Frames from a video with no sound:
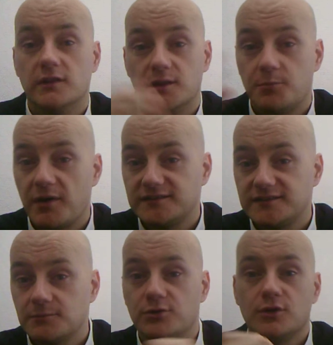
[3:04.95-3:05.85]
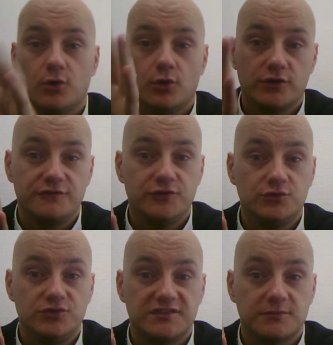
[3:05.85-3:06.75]
the past simple or the
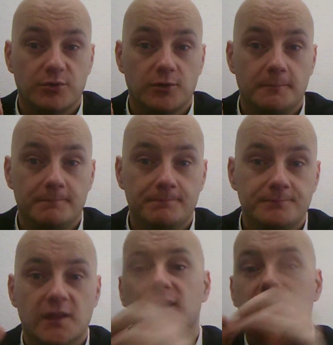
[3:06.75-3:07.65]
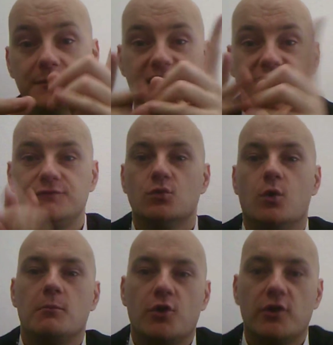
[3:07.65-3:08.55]
future simple. Let me give you
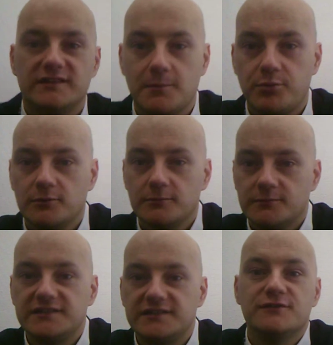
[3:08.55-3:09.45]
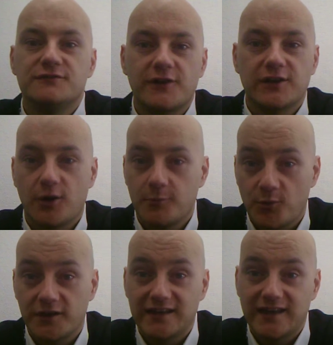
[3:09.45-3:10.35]
one more example. This is a very common
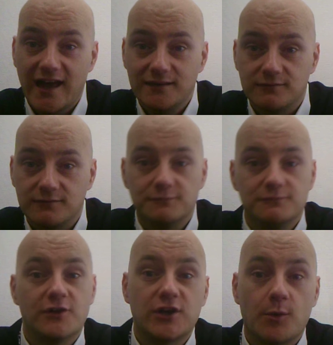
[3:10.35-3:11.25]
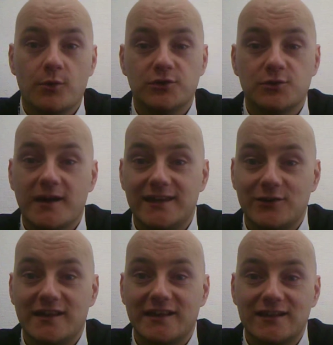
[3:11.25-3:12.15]
one again, very common one you might
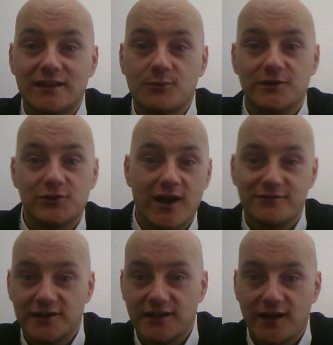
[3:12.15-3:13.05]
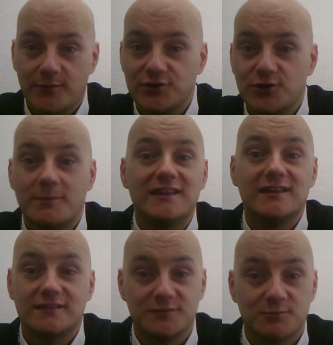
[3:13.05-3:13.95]
hear in England when you're
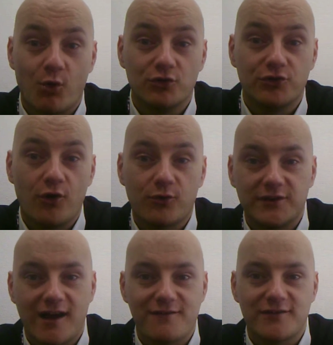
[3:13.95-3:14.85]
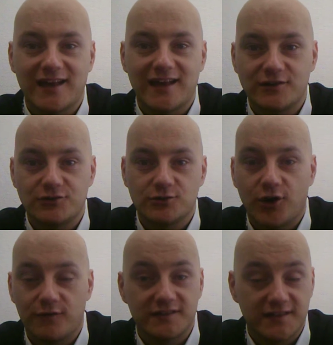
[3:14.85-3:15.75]
making small talk, when you're having a casual
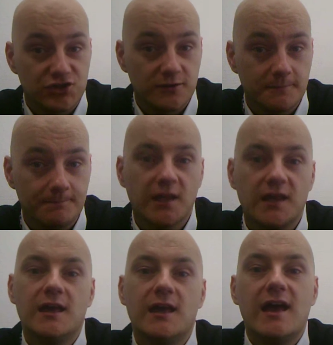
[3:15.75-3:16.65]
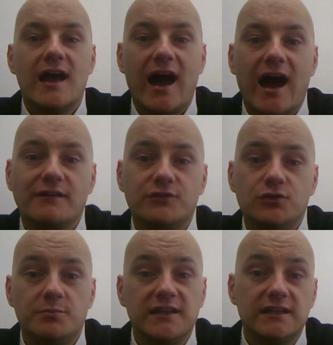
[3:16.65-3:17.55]
conversation. Have you
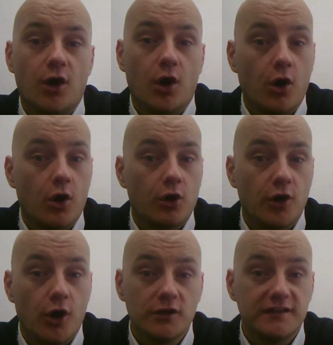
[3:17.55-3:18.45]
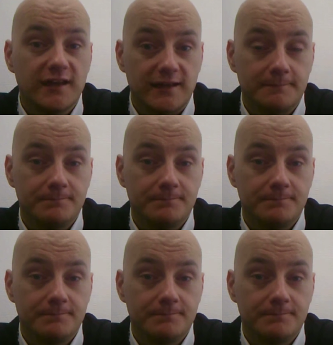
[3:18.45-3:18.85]
been on holiday?